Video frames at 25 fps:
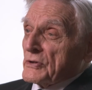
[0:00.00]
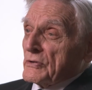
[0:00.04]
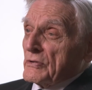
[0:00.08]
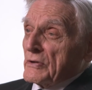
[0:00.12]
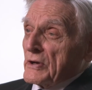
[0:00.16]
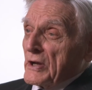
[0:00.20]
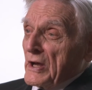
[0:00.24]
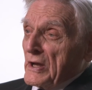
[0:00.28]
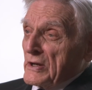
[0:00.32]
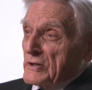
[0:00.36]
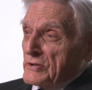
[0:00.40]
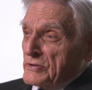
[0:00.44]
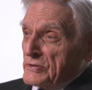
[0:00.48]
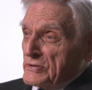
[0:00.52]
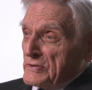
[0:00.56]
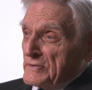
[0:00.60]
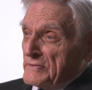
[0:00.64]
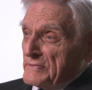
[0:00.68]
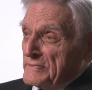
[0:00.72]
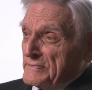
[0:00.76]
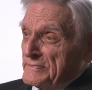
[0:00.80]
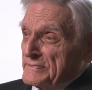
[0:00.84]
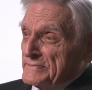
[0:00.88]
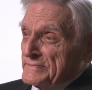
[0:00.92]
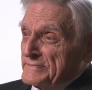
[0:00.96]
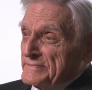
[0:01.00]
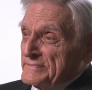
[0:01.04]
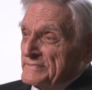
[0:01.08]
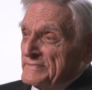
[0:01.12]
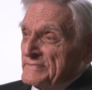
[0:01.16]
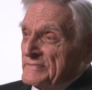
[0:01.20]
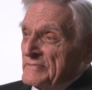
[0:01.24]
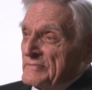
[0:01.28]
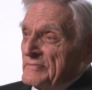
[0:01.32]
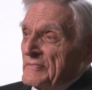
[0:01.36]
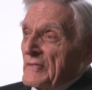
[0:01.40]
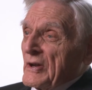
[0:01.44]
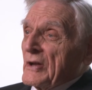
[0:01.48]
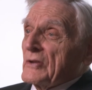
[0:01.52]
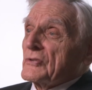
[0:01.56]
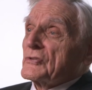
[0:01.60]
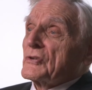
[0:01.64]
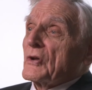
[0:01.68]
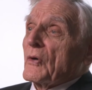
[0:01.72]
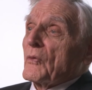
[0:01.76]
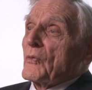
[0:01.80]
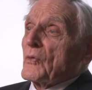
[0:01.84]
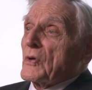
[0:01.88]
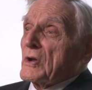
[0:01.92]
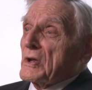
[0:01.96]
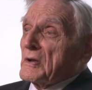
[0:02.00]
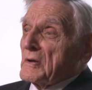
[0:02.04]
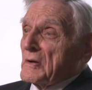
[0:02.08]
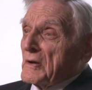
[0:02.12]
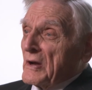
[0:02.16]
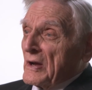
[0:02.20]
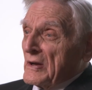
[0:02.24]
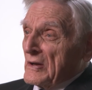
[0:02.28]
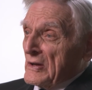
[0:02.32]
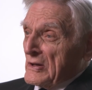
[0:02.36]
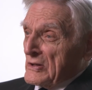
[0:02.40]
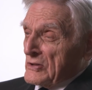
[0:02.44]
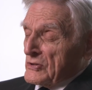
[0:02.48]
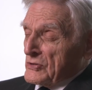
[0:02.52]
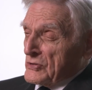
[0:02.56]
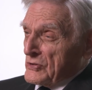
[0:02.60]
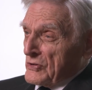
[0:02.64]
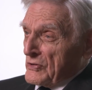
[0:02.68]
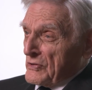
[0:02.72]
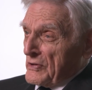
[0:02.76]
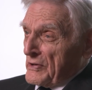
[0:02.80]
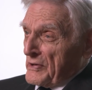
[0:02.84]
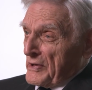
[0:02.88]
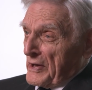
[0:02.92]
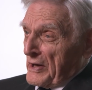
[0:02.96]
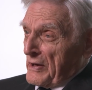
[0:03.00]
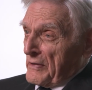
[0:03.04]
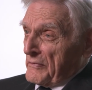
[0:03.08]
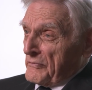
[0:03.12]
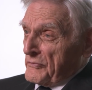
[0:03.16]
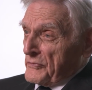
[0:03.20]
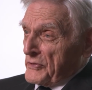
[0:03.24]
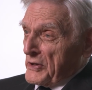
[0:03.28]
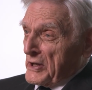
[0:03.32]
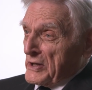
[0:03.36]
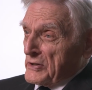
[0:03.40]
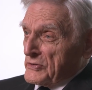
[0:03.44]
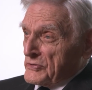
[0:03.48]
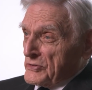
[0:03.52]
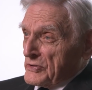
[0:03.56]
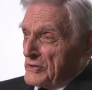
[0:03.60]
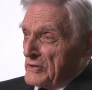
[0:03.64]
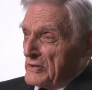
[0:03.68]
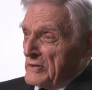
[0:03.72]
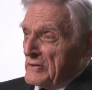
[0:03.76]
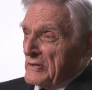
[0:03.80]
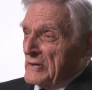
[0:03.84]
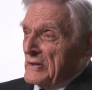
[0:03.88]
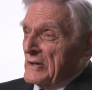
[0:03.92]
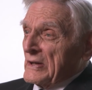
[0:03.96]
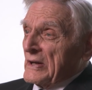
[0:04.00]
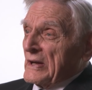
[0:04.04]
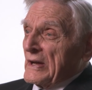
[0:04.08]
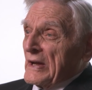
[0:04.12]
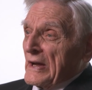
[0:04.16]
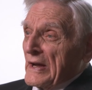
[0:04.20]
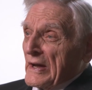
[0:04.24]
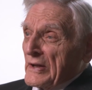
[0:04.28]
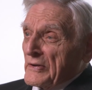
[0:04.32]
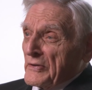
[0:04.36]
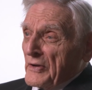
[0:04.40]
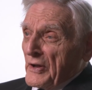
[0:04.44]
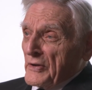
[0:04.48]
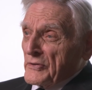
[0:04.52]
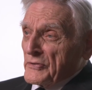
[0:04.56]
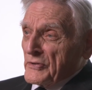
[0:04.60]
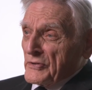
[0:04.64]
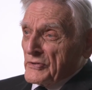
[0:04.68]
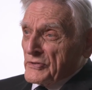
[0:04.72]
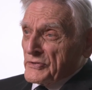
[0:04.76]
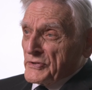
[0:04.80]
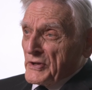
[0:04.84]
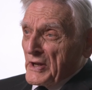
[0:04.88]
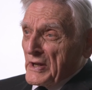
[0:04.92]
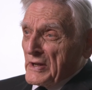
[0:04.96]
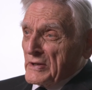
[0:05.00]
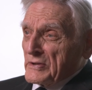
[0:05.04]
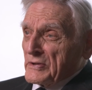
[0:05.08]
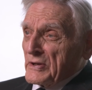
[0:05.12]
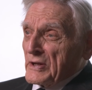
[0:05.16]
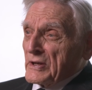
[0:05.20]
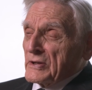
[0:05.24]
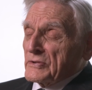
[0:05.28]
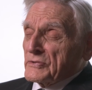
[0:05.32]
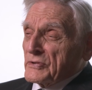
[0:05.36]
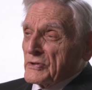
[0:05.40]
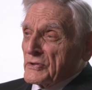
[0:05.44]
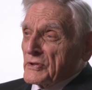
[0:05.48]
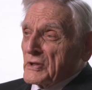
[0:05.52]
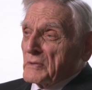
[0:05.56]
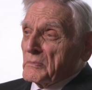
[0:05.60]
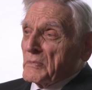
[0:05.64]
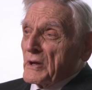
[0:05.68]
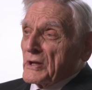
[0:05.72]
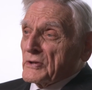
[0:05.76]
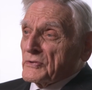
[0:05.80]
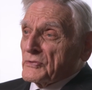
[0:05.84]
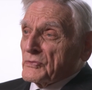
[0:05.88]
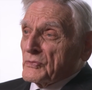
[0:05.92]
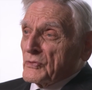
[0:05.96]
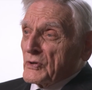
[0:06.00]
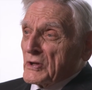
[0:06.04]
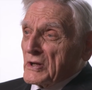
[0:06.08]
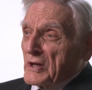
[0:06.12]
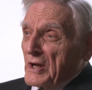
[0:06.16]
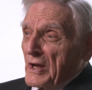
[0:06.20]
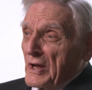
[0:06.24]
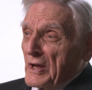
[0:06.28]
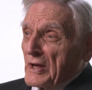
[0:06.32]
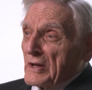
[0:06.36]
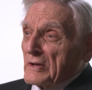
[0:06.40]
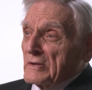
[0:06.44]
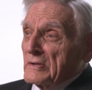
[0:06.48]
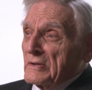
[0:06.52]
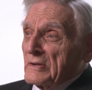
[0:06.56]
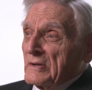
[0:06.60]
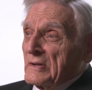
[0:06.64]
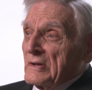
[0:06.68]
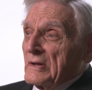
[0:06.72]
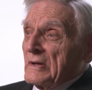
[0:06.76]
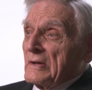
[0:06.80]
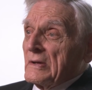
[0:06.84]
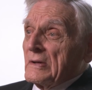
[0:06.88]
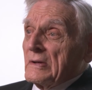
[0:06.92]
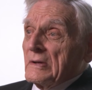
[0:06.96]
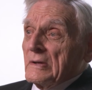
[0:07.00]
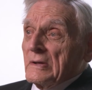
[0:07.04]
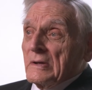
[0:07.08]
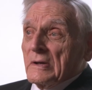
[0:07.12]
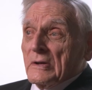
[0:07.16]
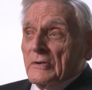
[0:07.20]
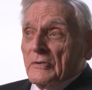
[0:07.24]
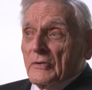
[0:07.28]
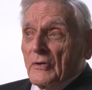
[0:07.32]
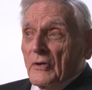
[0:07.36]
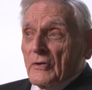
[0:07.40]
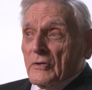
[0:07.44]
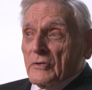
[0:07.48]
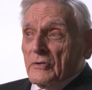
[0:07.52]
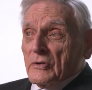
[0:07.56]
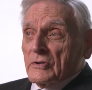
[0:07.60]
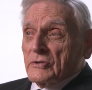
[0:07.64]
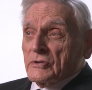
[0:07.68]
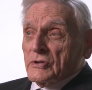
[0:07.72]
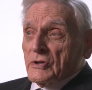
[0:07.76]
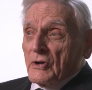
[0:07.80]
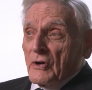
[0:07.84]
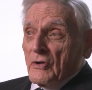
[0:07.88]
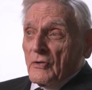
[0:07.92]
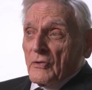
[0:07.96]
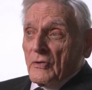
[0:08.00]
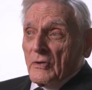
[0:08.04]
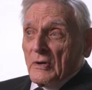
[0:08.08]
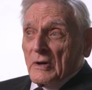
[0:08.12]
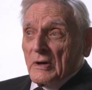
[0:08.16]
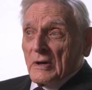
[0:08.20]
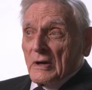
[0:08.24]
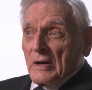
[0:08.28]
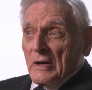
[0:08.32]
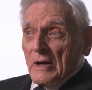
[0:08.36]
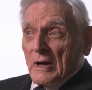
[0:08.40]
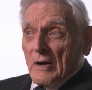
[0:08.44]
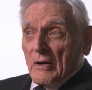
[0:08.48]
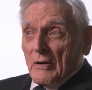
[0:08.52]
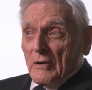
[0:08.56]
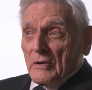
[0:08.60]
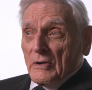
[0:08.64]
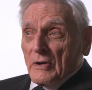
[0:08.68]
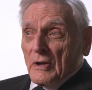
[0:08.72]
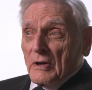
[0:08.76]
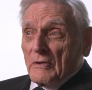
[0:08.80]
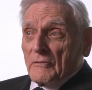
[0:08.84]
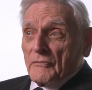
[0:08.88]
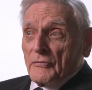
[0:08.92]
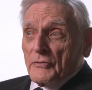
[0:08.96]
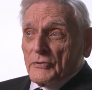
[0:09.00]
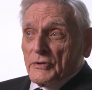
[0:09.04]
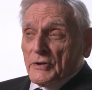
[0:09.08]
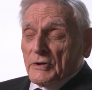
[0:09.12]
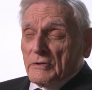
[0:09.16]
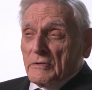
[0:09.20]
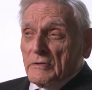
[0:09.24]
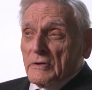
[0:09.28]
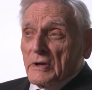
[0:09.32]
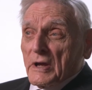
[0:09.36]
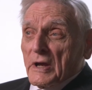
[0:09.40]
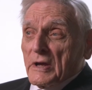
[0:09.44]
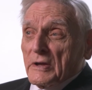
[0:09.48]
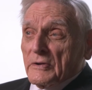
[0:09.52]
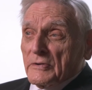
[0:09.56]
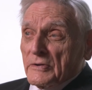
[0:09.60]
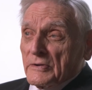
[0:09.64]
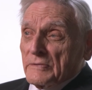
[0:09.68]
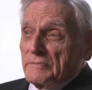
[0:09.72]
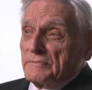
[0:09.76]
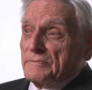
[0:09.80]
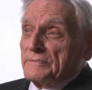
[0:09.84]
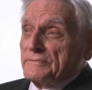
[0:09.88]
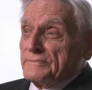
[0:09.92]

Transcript: creation. So we should love nature and understand nature the best we can in order to show our love for the Creator.